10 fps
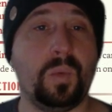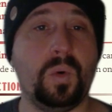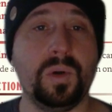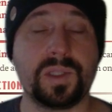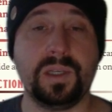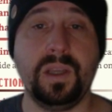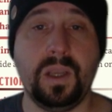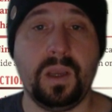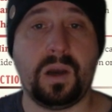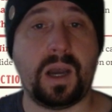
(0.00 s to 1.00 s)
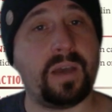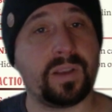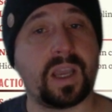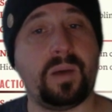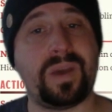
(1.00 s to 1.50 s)
Moors, and I
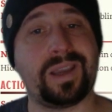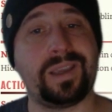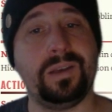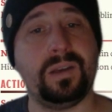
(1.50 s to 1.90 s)
haven't come back and